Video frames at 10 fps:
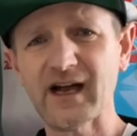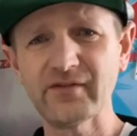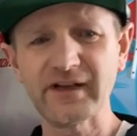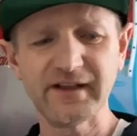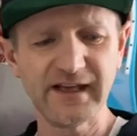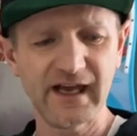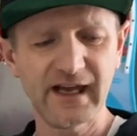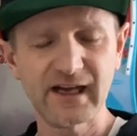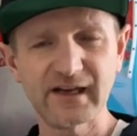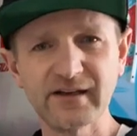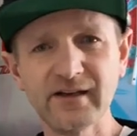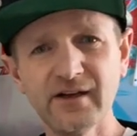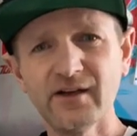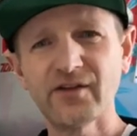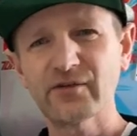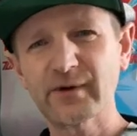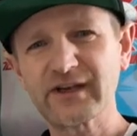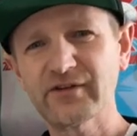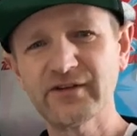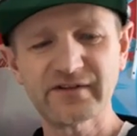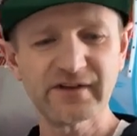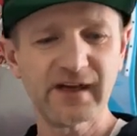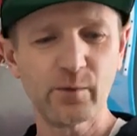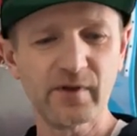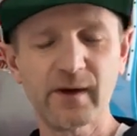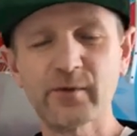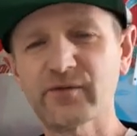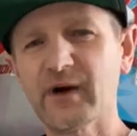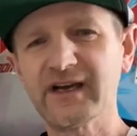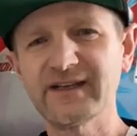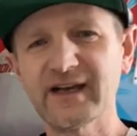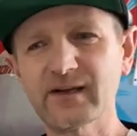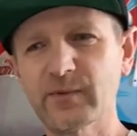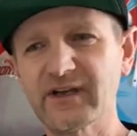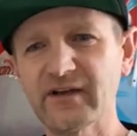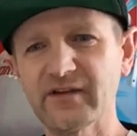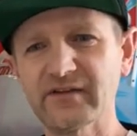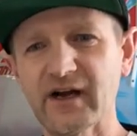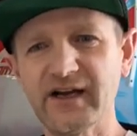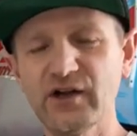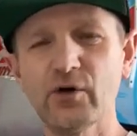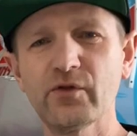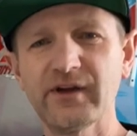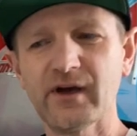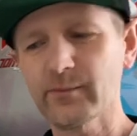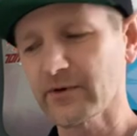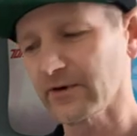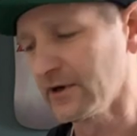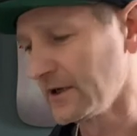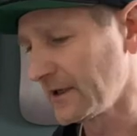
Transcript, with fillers: have it in the ad, so I couldn't say, well, that was my deck because I know the number.